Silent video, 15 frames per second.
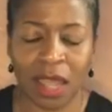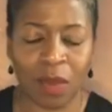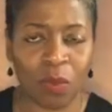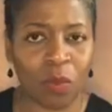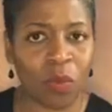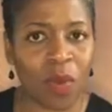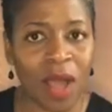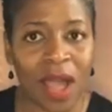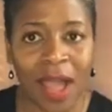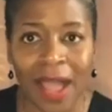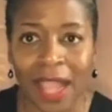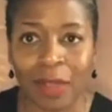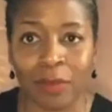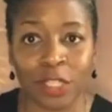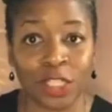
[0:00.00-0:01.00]

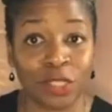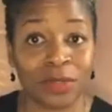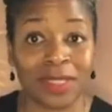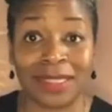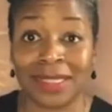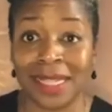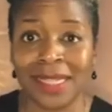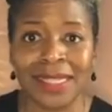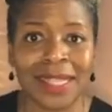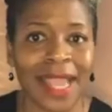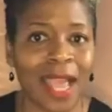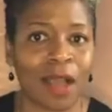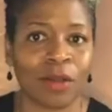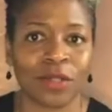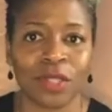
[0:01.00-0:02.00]
Why would you
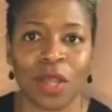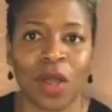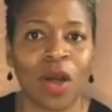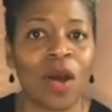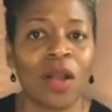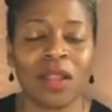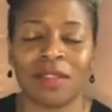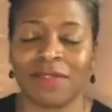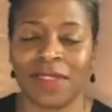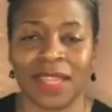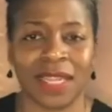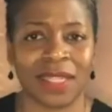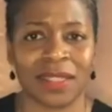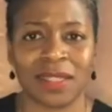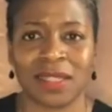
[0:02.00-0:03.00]
discount all of
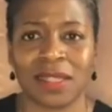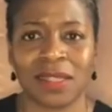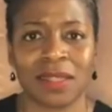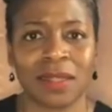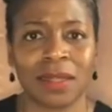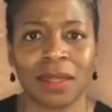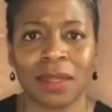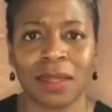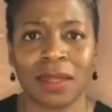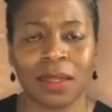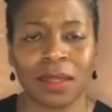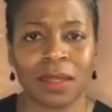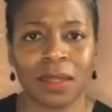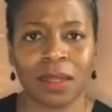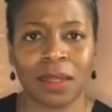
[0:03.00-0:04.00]
this?
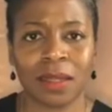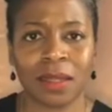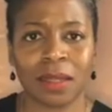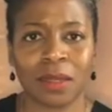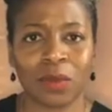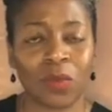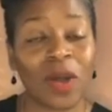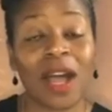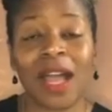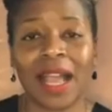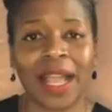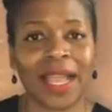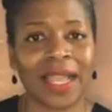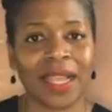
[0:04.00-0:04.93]
Why?